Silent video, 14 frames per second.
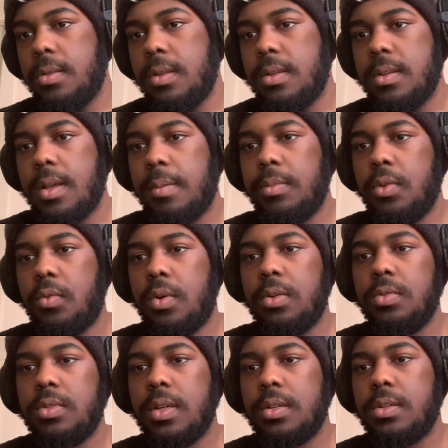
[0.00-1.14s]
it. I'm the one
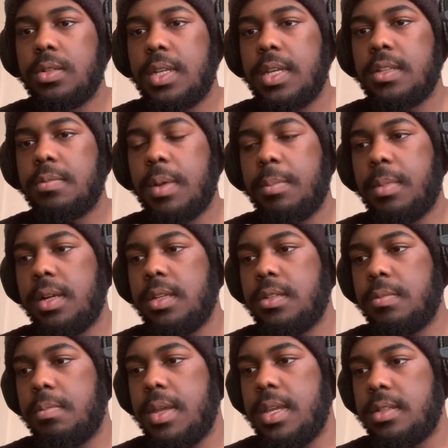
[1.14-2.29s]
who understands my body's
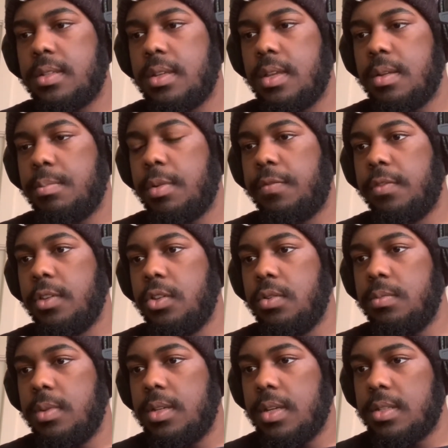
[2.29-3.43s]
best. But
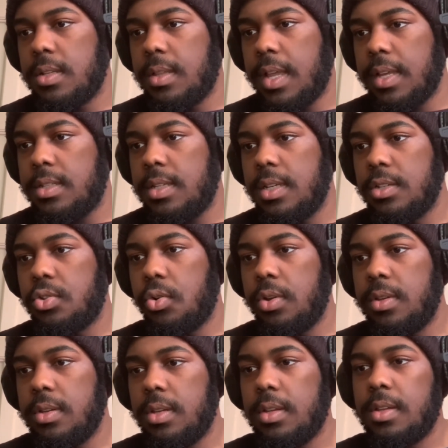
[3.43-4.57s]
Fuyumi doesn't like seeing
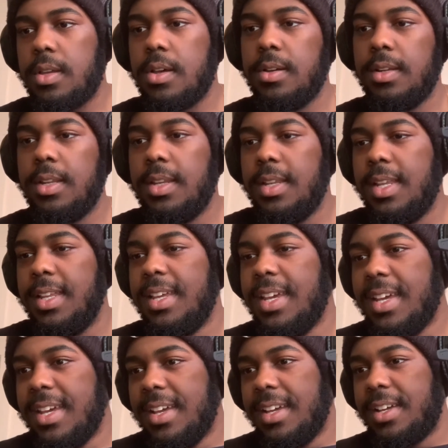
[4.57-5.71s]
Toya-kun
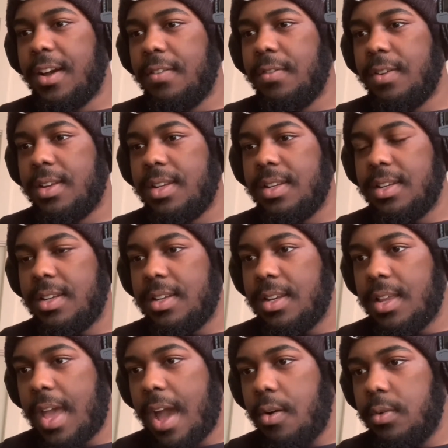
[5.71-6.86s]
covered in
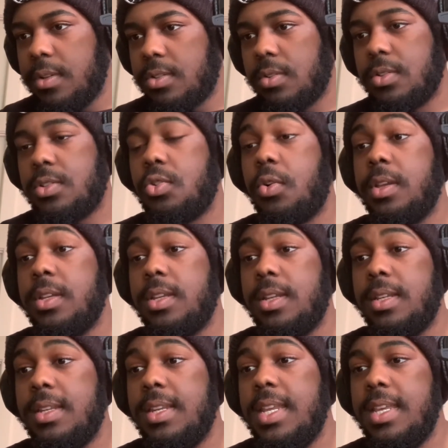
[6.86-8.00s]
aoi's, or Toya
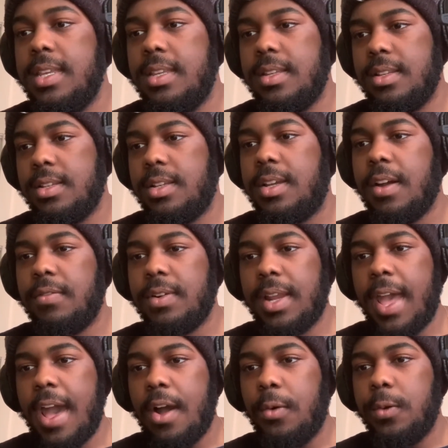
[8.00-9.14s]
knee covered in
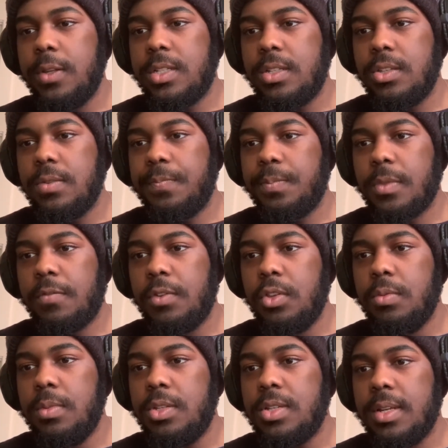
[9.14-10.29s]
aoi's.
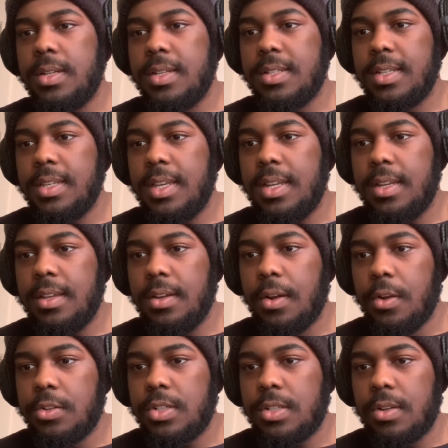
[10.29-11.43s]
Fuyumi-chan doesn't get it.
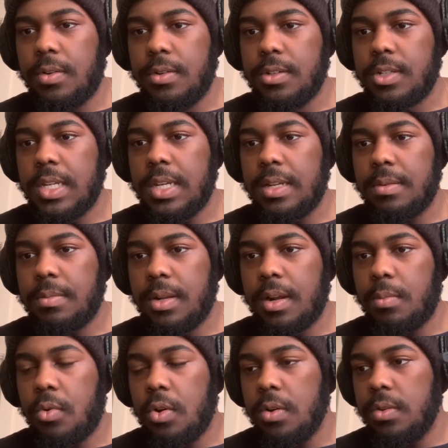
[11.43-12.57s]
Girls just don't understand. But
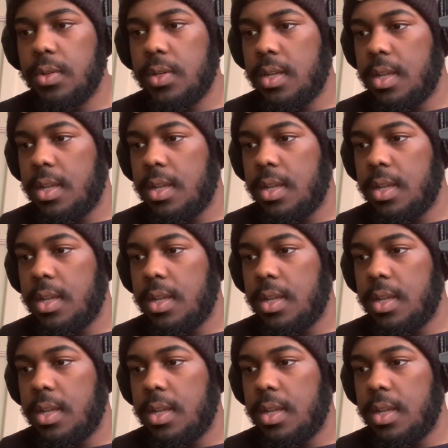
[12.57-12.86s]
I'm worried.